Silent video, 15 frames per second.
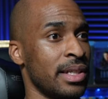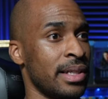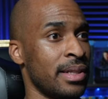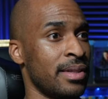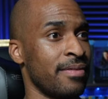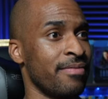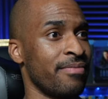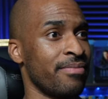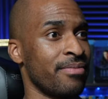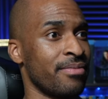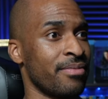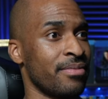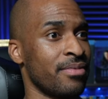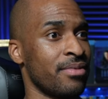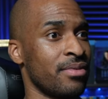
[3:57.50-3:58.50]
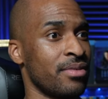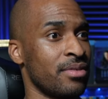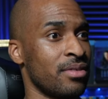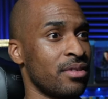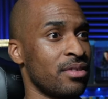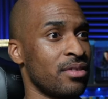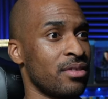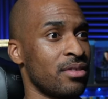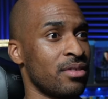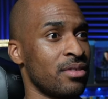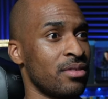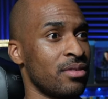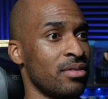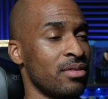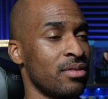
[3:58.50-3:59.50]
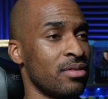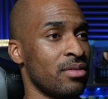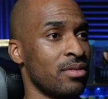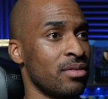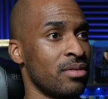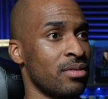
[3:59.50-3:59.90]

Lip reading: No one is speaking in this clip.